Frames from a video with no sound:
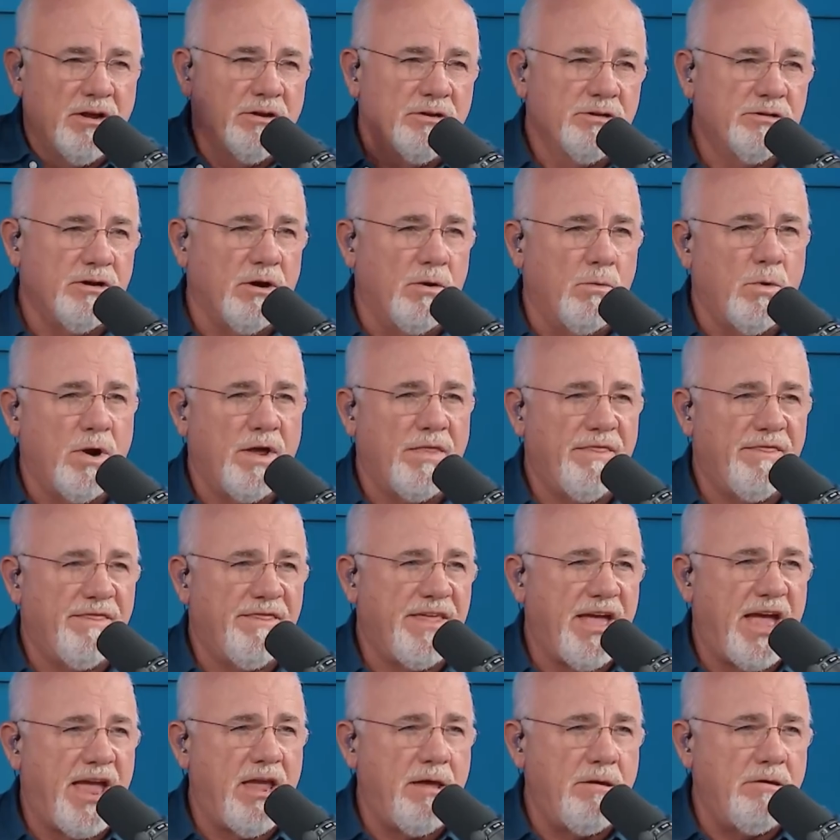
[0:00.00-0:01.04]
So when
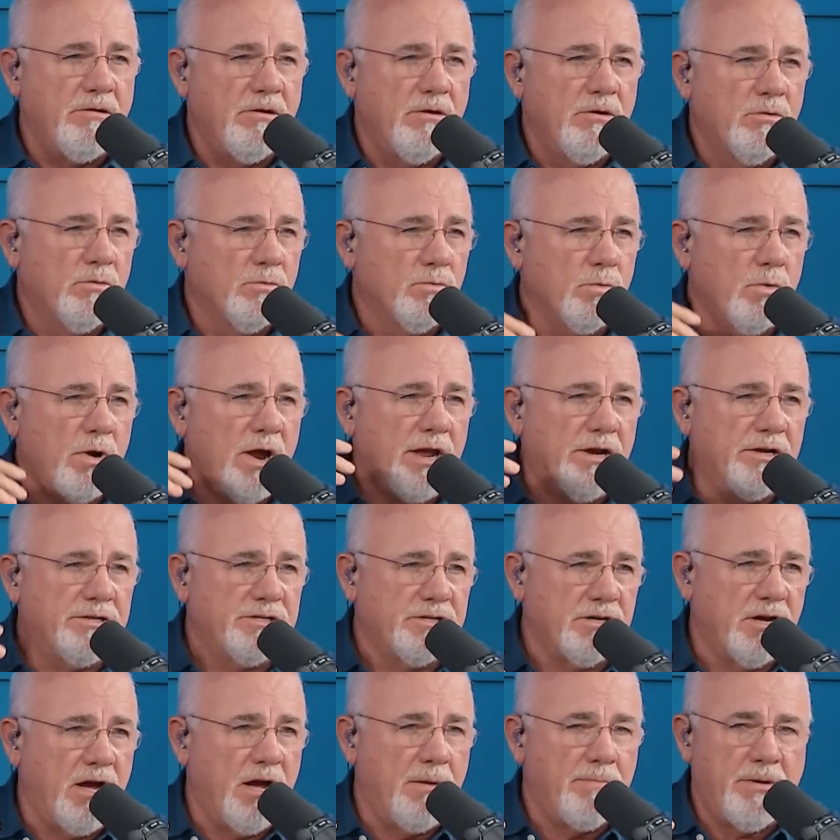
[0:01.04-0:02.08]
they
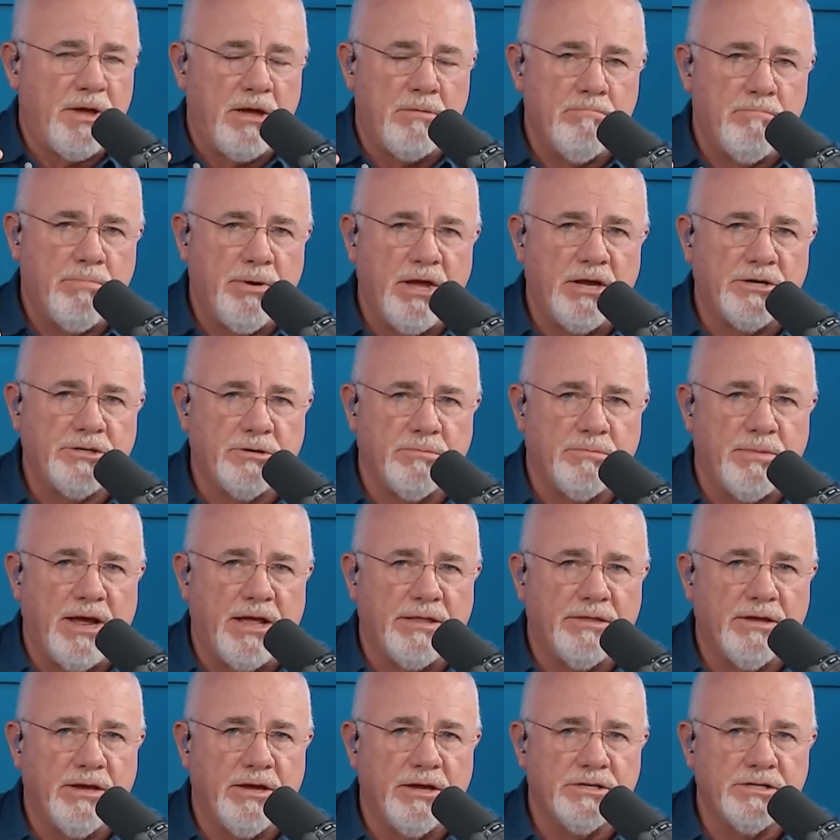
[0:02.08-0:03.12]
raise up and bitch
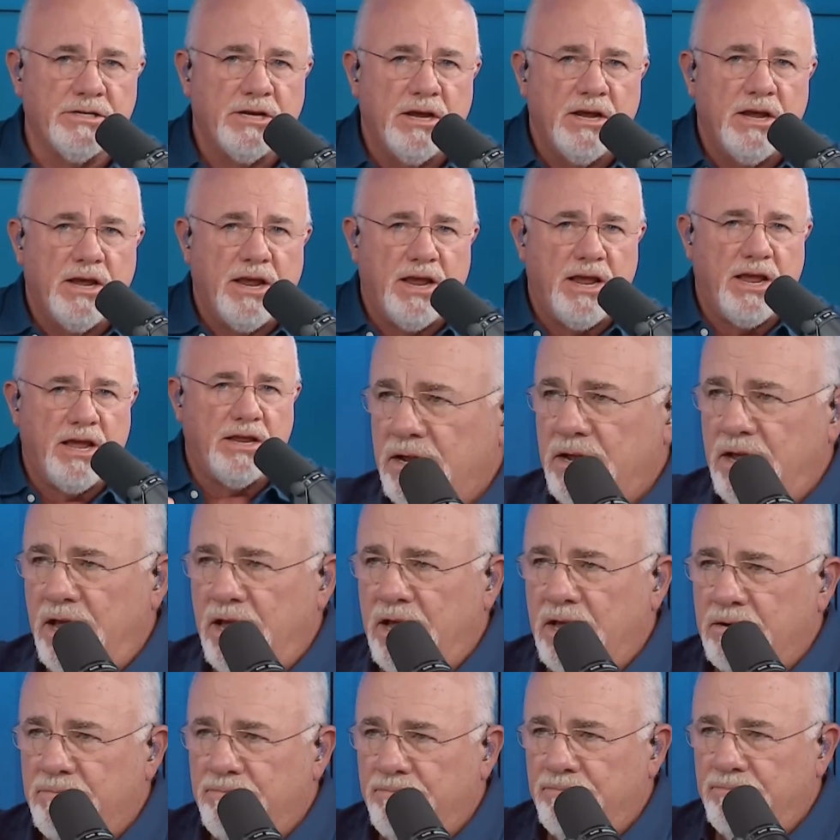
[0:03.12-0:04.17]
about this, it
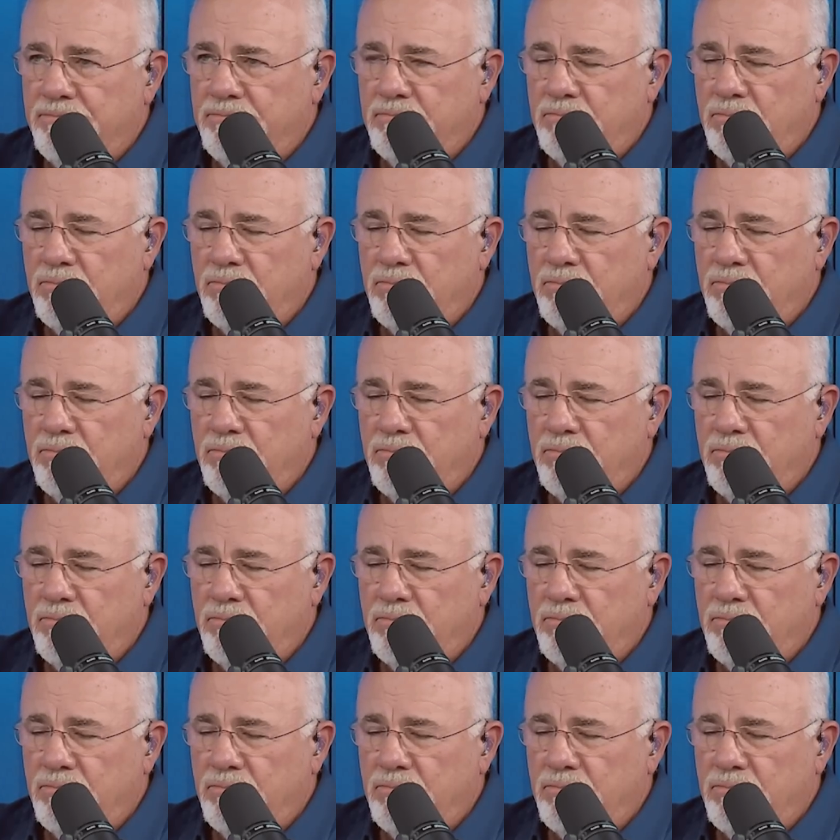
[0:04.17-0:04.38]
it.